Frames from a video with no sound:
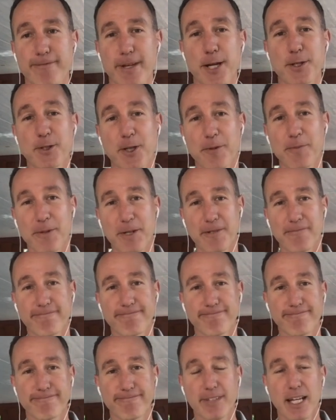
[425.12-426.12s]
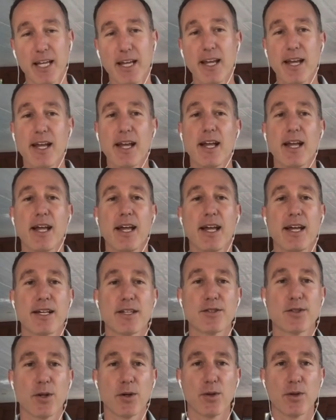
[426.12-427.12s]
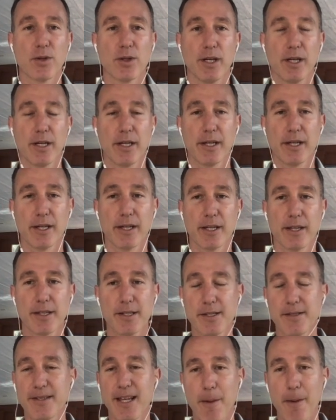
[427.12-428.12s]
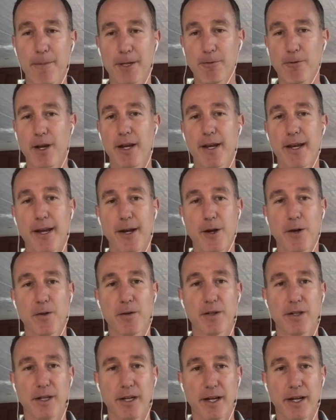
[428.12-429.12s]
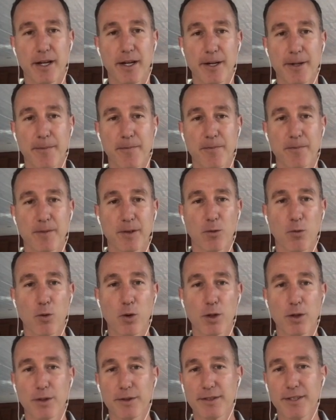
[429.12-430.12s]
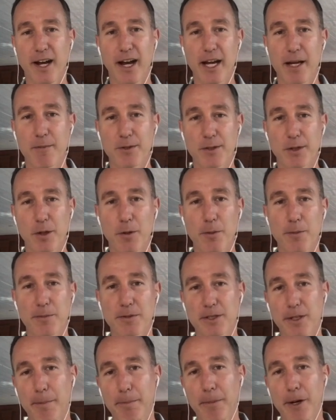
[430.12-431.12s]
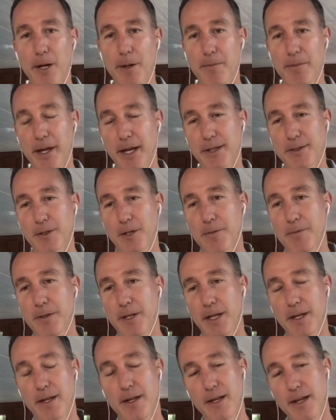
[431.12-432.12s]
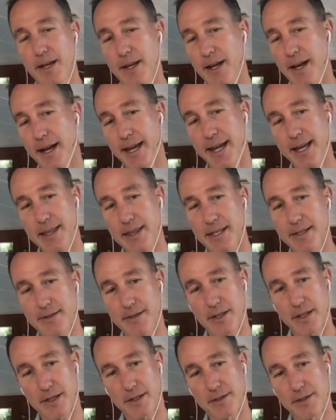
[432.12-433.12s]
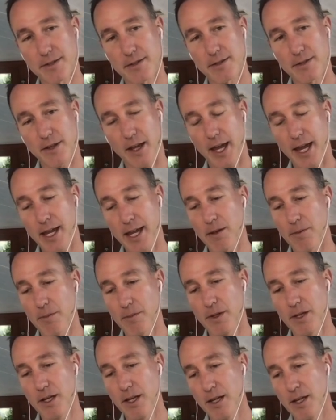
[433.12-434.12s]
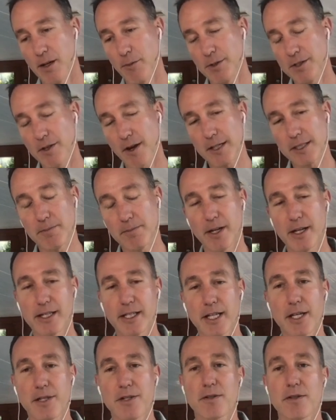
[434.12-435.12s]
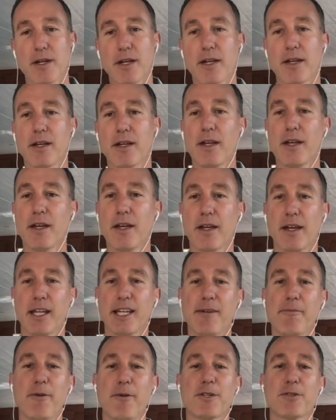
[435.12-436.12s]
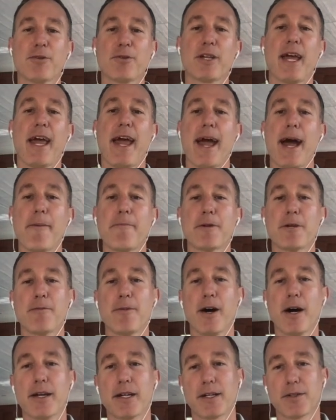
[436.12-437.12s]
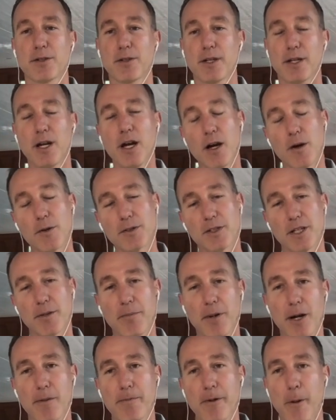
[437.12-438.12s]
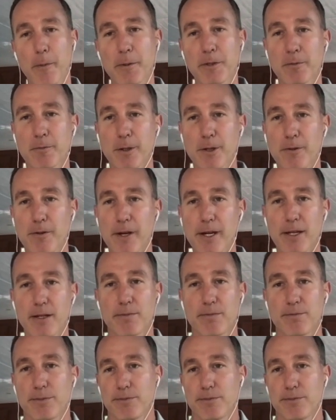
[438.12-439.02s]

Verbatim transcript: XRP. So this is happening right now. World time zone to pump XRP. I hate these things. I hate them. And we talked about it yesterday. And everybody's really happy about it because they're like, oh, it's going to pump up. It's going to be great.